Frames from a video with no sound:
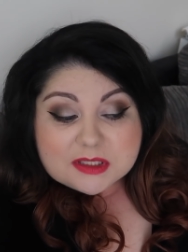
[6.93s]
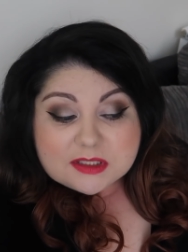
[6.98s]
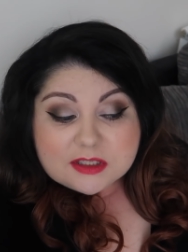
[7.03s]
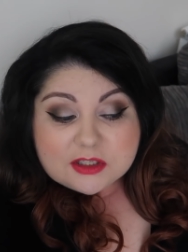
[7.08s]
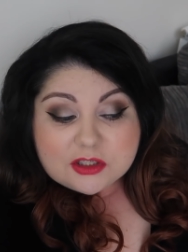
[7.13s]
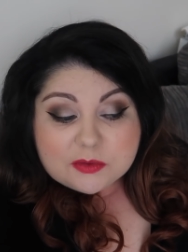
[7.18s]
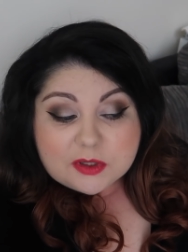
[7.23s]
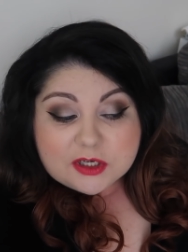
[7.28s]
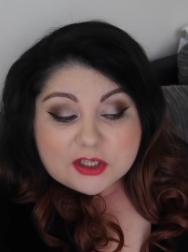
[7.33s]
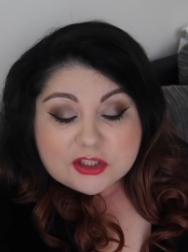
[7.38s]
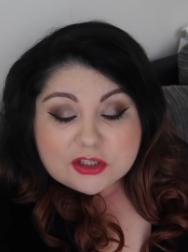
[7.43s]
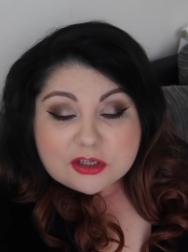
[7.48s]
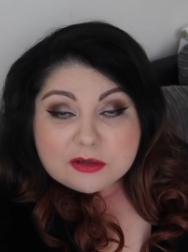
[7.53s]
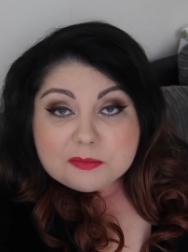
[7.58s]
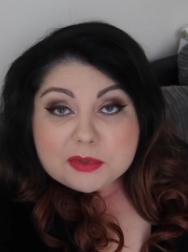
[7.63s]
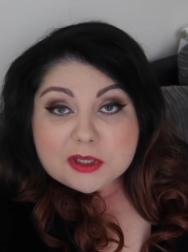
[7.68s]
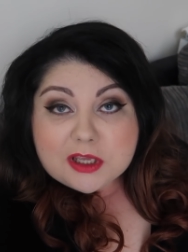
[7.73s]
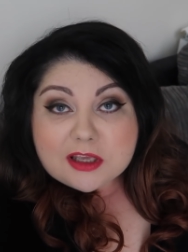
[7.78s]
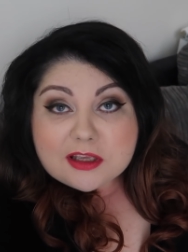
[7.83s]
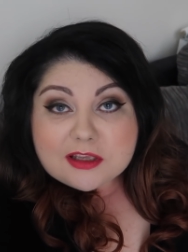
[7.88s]

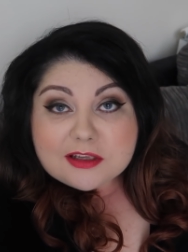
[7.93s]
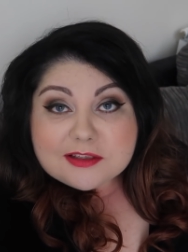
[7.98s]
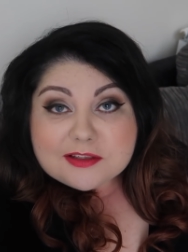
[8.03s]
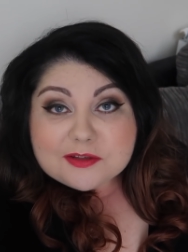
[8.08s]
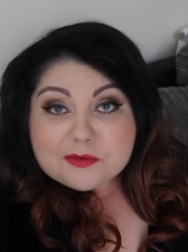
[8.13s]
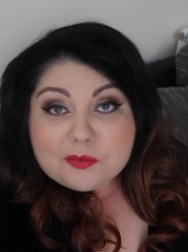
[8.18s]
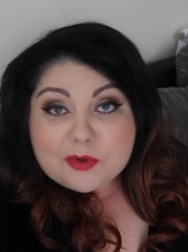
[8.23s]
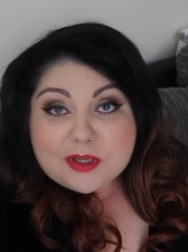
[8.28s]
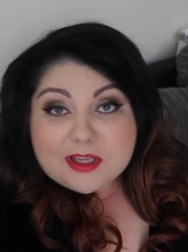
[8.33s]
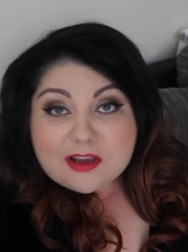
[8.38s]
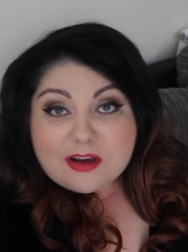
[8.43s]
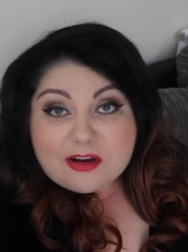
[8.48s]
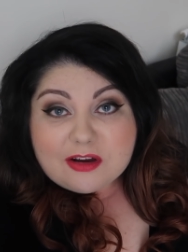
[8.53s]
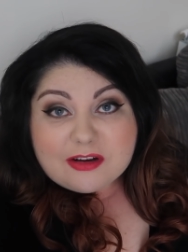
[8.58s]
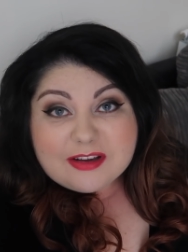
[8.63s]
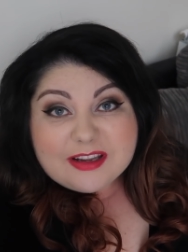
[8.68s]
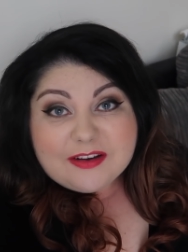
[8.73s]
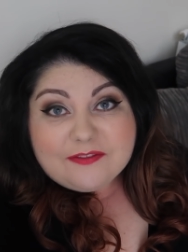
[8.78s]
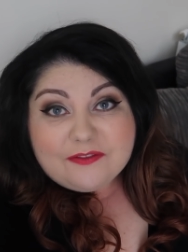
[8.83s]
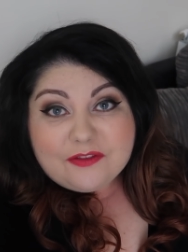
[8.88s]
situation because we
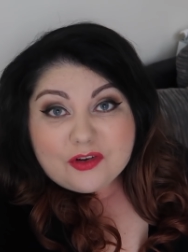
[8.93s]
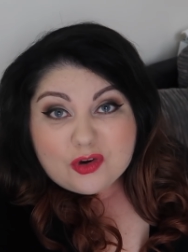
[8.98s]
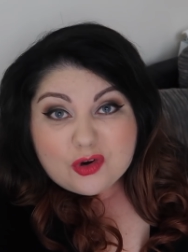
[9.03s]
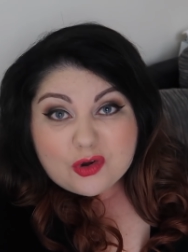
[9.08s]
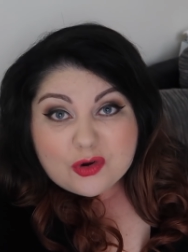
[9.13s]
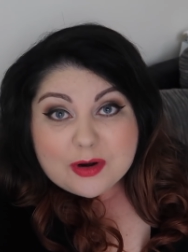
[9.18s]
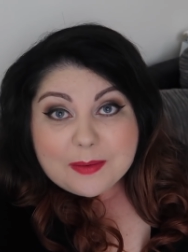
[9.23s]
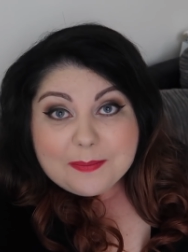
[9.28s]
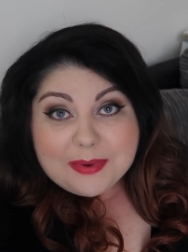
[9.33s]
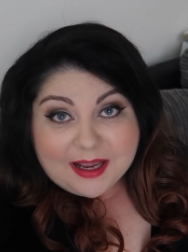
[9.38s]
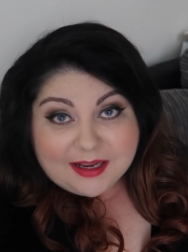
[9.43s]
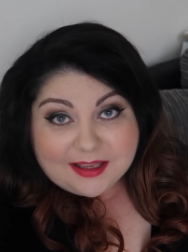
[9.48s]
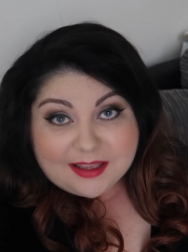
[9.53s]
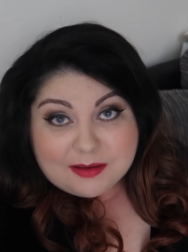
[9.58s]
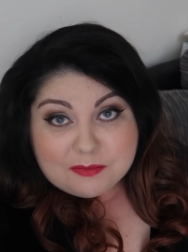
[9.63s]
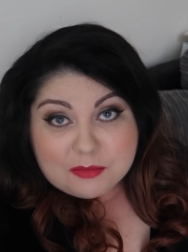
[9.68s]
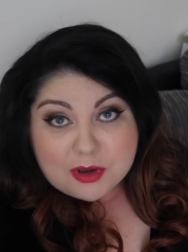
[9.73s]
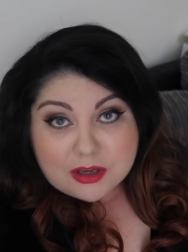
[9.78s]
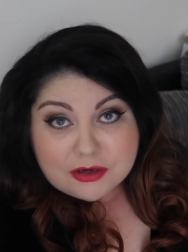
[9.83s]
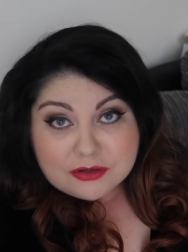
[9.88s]
are in full-on
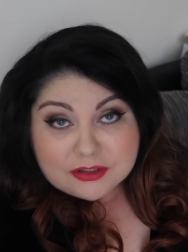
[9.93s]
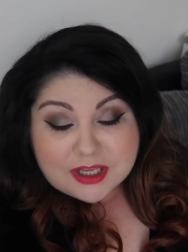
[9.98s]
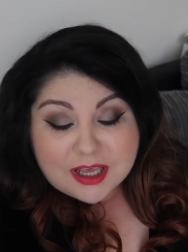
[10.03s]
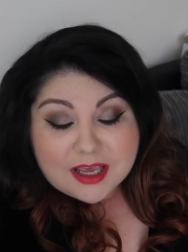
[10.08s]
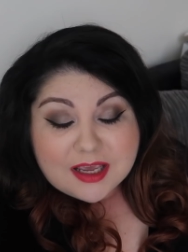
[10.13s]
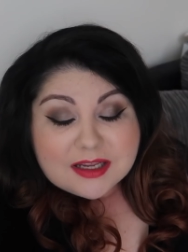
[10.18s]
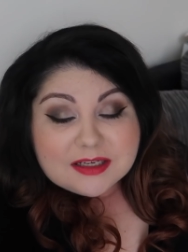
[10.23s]
packing mode.